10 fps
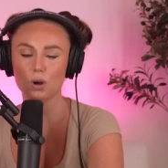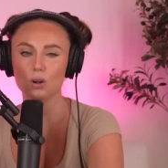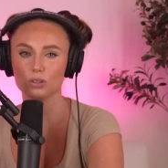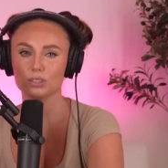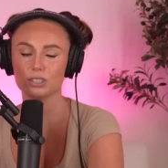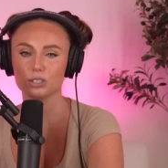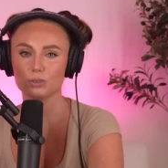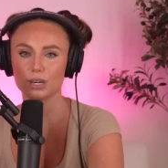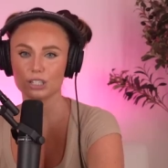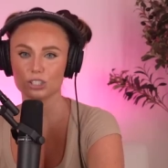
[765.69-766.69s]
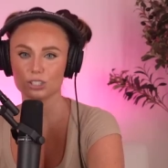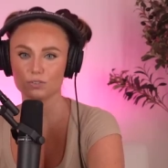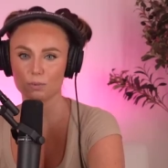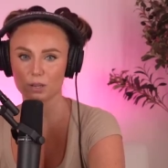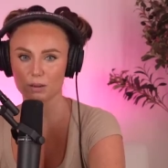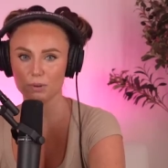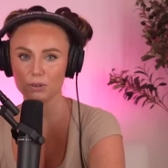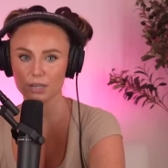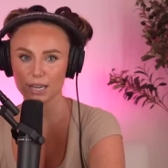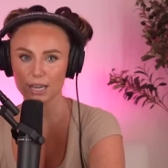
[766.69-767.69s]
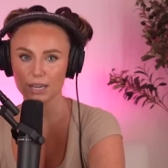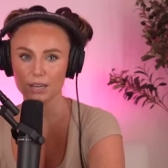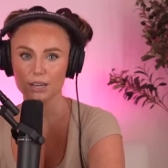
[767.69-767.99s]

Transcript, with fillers: dollars in donations from the community.